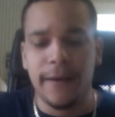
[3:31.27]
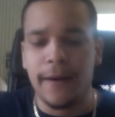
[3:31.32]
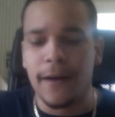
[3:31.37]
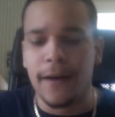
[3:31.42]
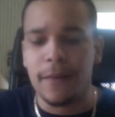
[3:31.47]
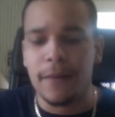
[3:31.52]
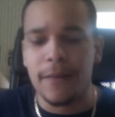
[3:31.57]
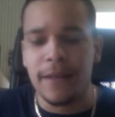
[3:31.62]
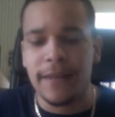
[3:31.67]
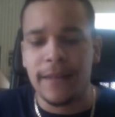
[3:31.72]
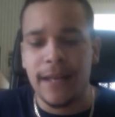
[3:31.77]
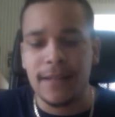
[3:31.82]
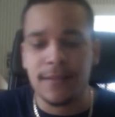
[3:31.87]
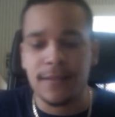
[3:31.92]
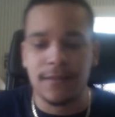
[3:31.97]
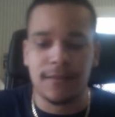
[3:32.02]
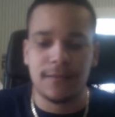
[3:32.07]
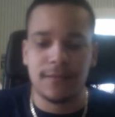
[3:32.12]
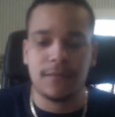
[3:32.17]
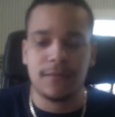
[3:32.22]
um, and
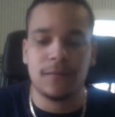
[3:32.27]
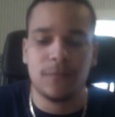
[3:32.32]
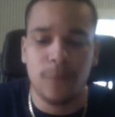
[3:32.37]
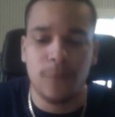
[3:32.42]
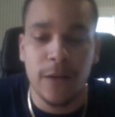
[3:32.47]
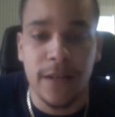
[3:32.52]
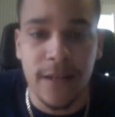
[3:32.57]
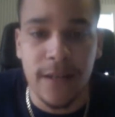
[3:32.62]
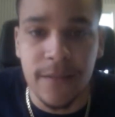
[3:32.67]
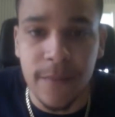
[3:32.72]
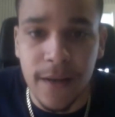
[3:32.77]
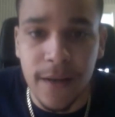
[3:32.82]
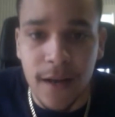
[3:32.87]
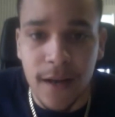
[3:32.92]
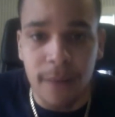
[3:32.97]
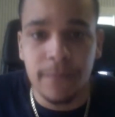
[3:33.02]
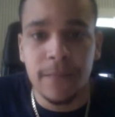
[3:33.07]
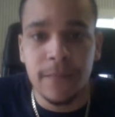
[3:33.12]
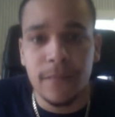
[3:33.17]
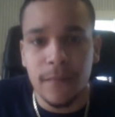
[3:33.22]
that's what has
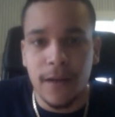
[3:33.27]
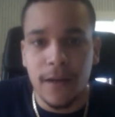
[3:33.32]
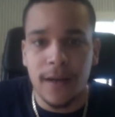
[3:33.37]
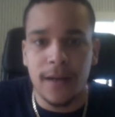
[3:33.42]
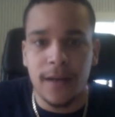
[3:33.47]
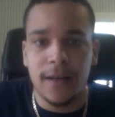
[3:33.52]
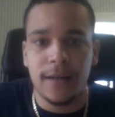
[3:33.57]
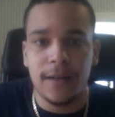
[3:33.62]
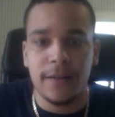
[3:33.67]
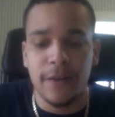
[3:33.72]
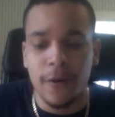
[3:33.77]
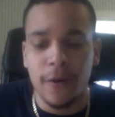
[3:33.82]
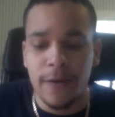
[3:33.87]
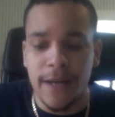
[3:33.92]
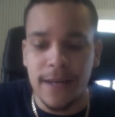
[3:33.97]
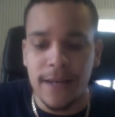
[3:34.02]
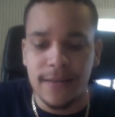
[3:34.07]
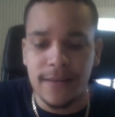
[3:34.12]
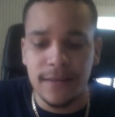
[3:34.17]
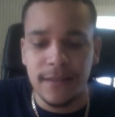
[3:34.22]
become uh, known
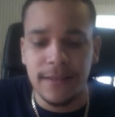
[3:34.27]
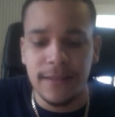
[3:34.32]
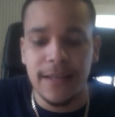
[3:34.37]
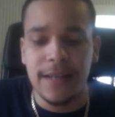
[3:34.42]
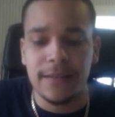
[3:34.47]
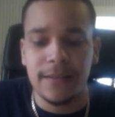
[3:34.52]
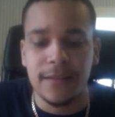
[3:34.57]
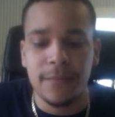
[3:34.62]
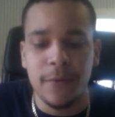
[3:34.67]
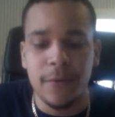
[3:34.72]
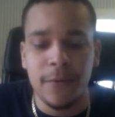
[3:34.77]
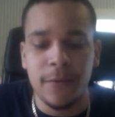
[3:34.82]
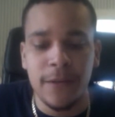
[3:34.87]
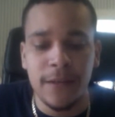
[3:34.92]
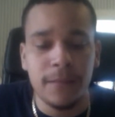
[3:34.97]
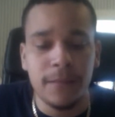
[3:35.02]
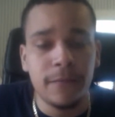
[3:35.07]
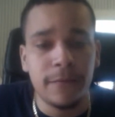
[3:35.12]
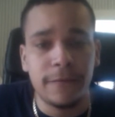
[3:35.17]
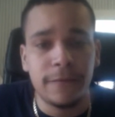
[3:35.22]
as the
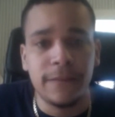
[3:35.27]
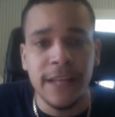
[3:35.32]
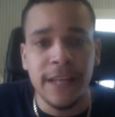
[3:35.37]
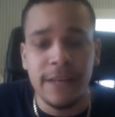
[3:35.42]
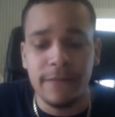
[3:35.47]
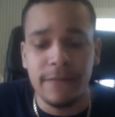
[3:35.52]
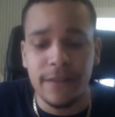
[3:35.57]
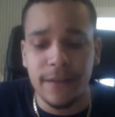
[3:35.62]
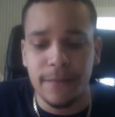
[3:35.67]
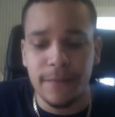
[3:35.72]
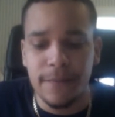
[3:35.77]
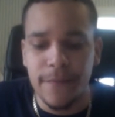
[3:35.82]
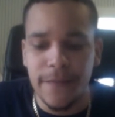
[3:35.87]
Testimonium Flavium,